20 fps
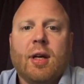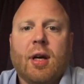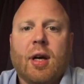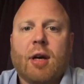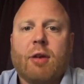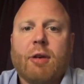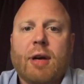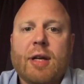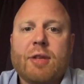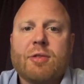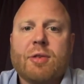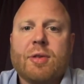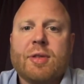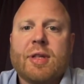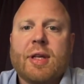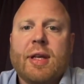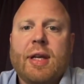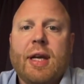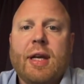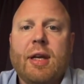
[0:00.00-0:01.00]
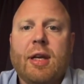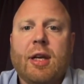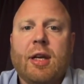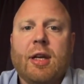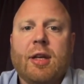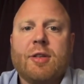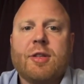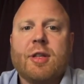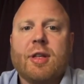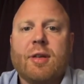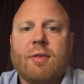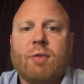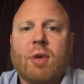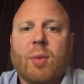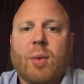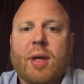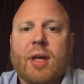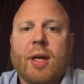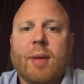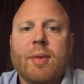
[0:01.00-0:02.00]
a grassroots Canadian initiative where
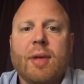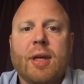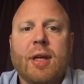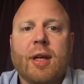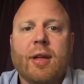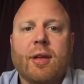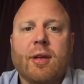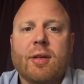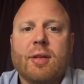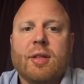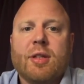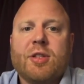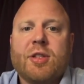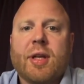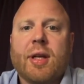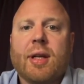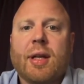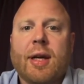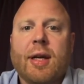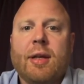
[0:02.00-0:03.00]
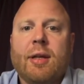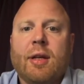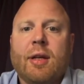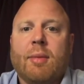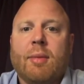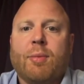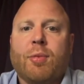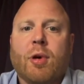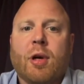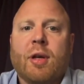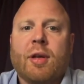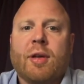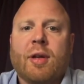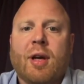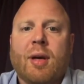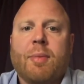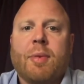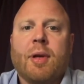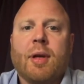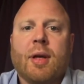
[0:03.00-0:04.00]
we come together to shed light on an important
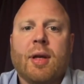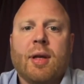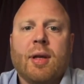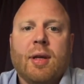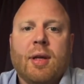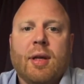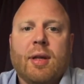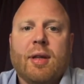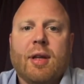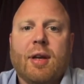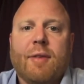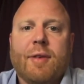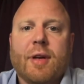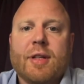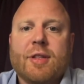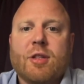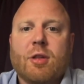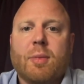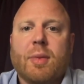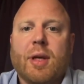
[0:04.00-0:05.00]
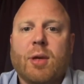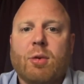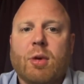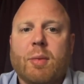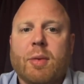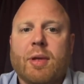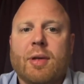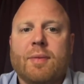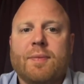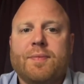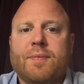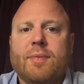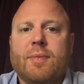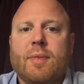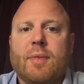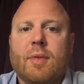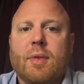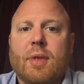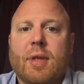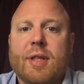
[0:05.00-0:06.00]
topic that affects so many women.
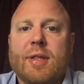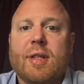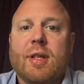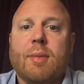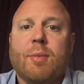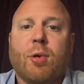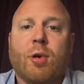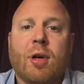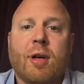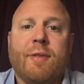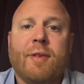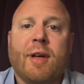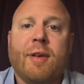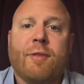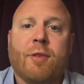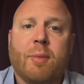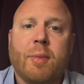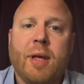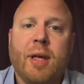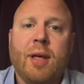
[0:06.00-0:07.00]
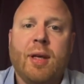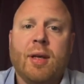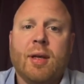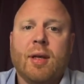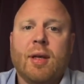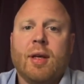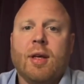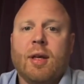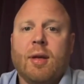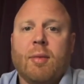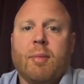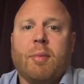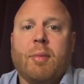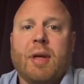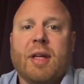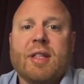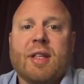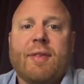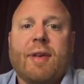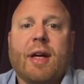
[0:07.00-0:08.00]
This is an important event for me
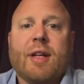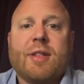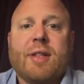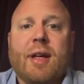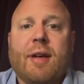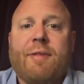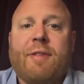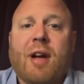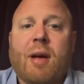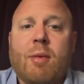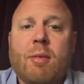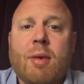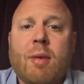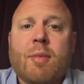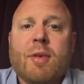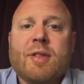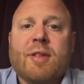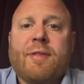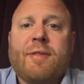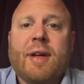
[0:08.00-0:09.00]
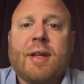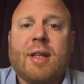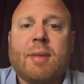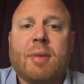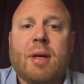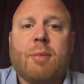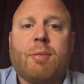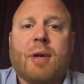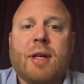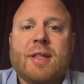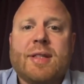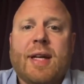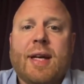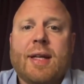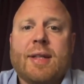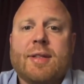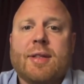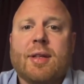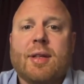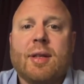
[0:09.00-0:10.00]
because I've actually had family members affected by breast
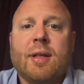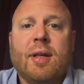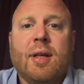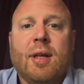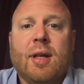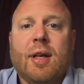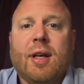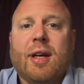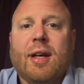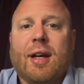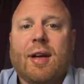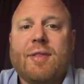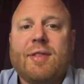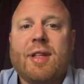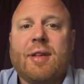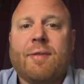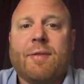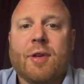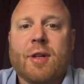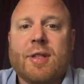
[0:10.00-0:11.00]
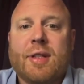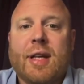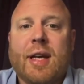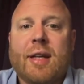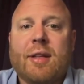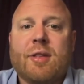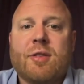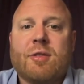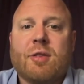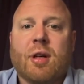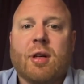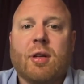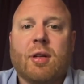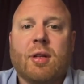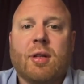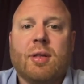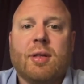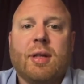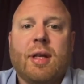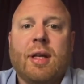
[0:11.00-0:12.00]
cancer, and I've seen firsthand the
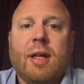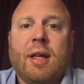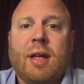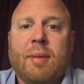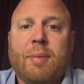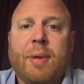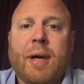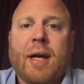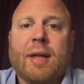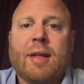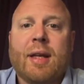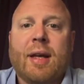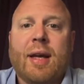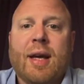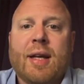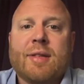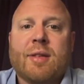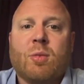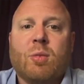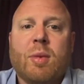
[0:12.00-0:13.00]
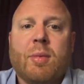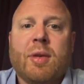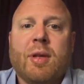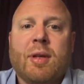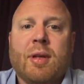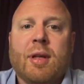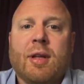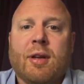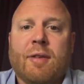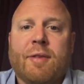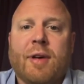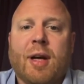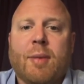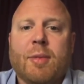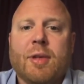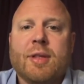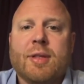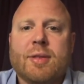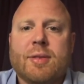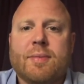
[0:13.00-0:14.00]
struggle and the impact that it has on women and their
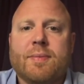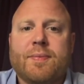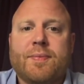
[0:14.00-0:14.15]
families.